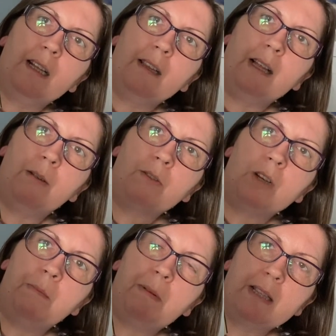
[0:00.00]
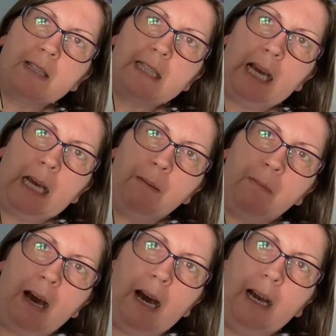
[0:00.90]
that was going to be the same
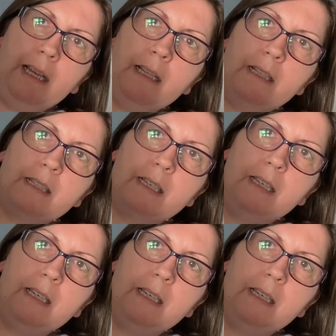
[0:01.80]
height